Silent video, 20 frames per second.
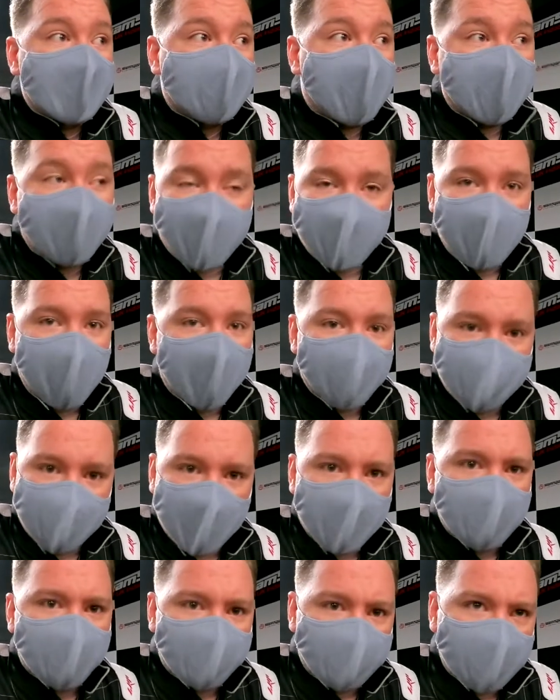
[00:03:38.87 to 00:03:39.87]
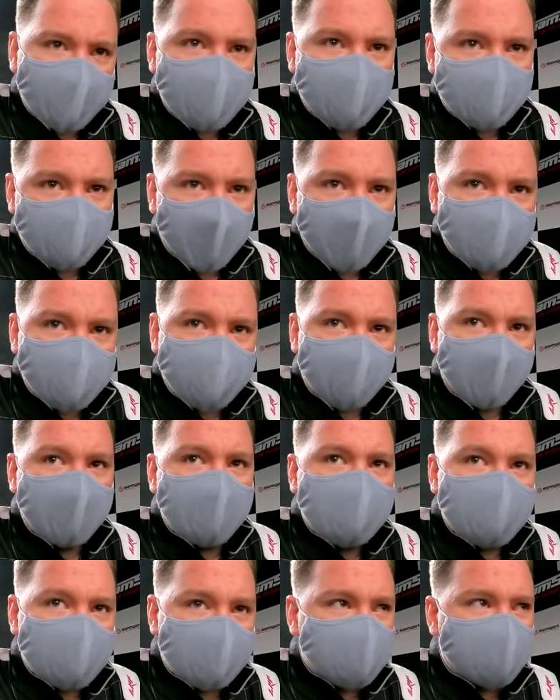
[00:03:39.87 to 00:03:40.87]
They don't have them
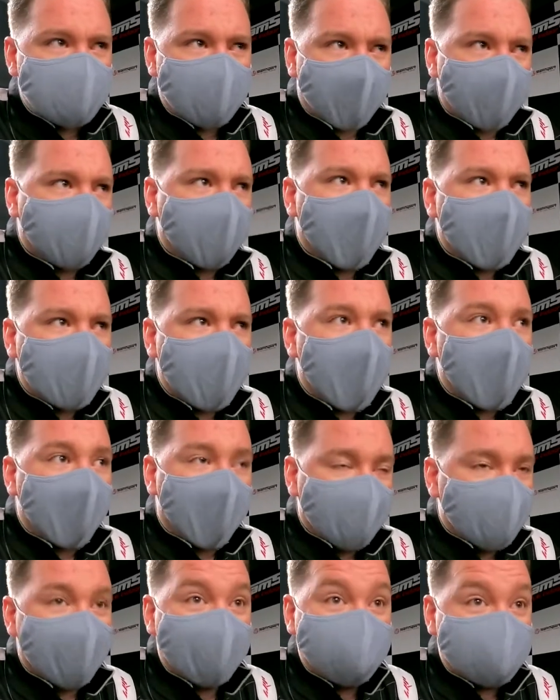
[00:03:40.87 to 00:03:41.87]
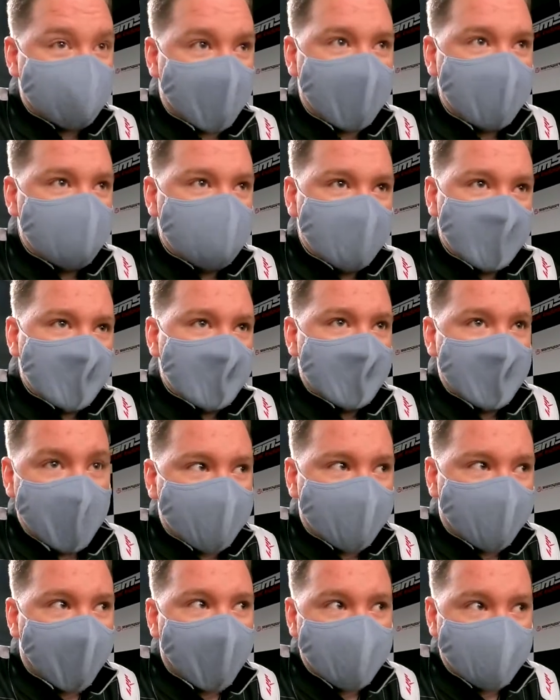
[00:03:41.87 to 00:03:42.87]
restrictions and stuff like that, unless they
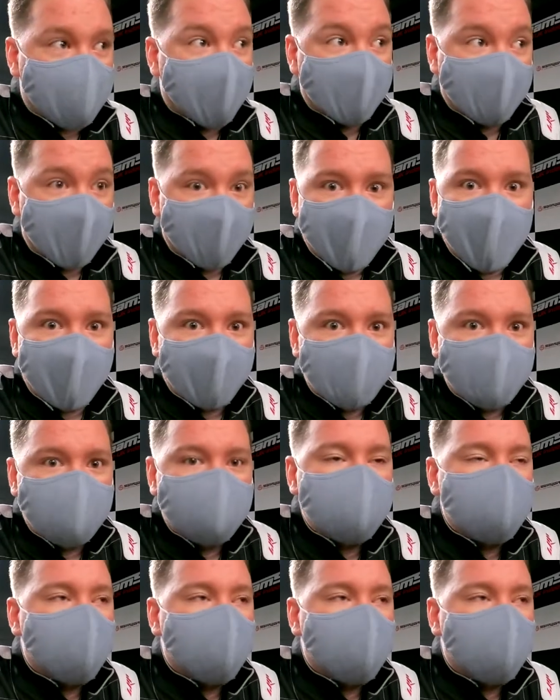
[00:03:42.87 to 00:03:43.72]
like put them in.